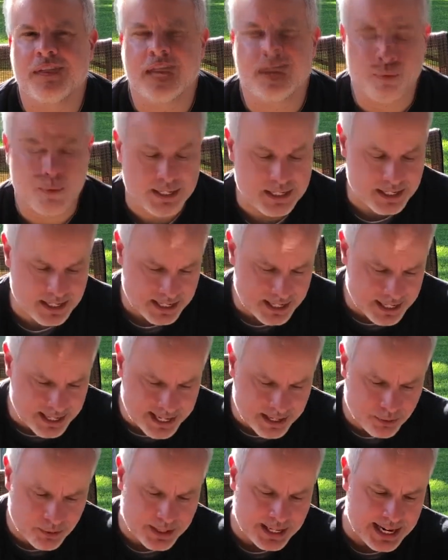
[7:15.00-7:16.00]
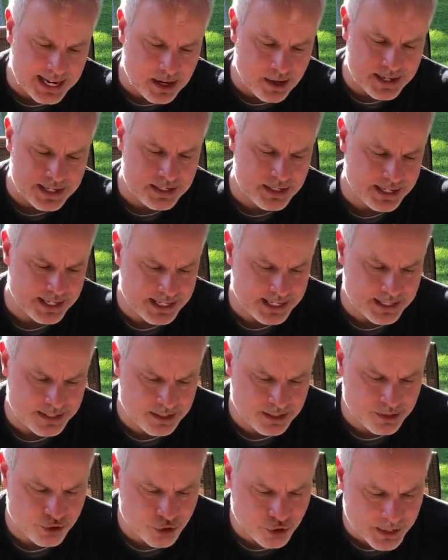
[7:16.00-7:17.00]
And we see that with how
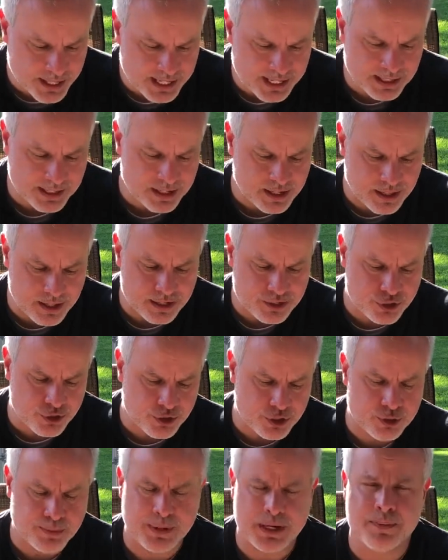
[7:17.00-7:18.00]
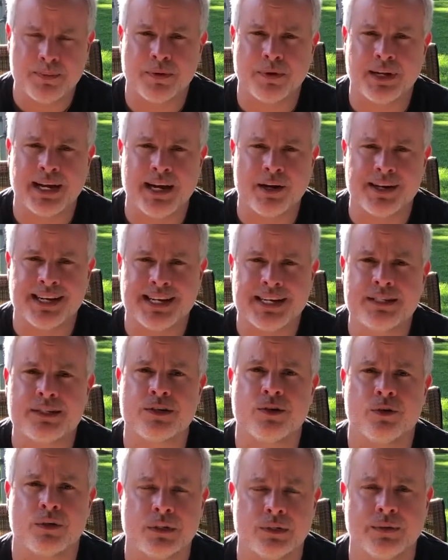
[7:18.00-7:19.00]
he's treating the Jewish people, how he is
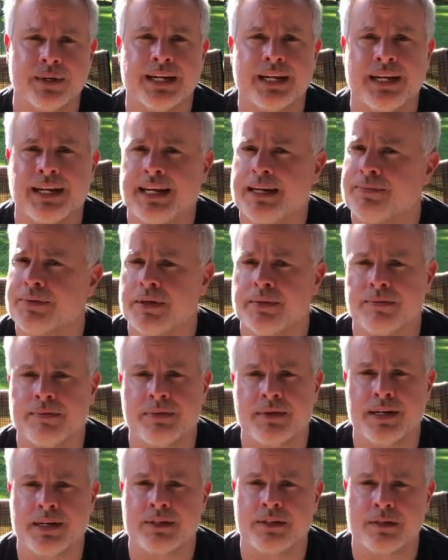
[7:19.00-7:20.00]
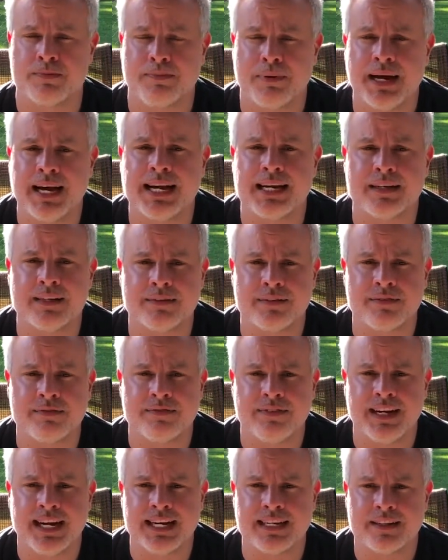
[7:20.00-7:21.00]
going to reclaim them in spite of the
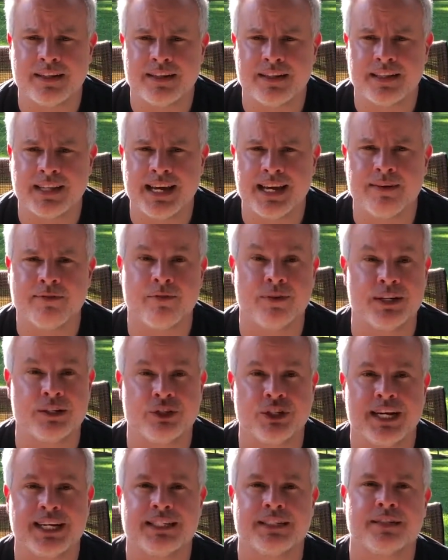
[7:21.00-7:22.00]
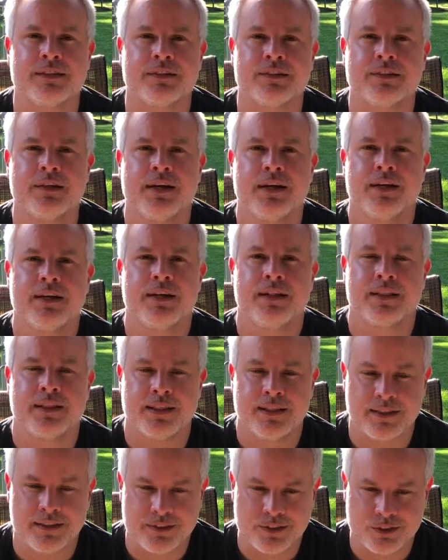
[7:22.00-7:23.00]
fact that they've rejected
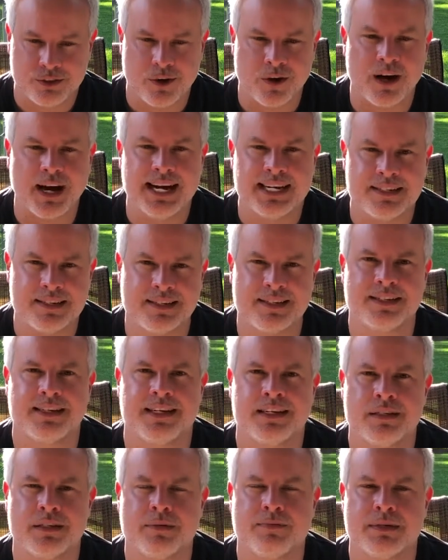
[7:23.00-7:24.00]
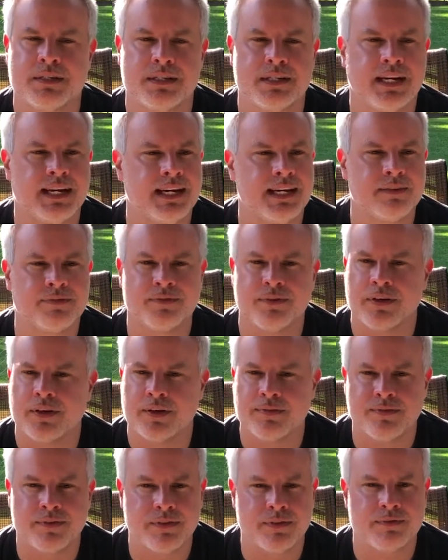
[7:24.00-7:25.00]
Christ as the Messiah for
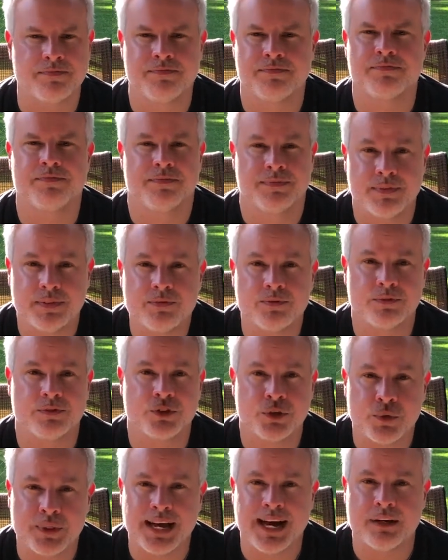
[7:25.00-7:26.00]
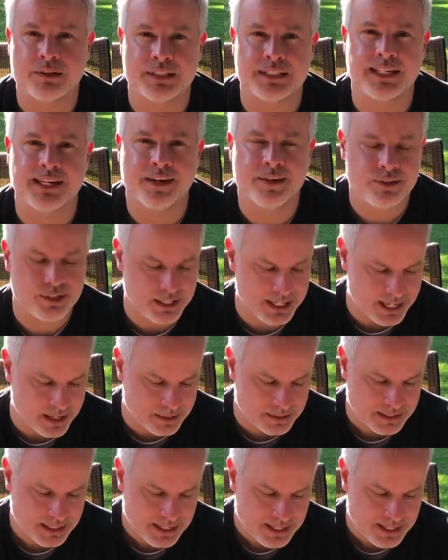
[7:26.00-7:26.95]
2,000 years now.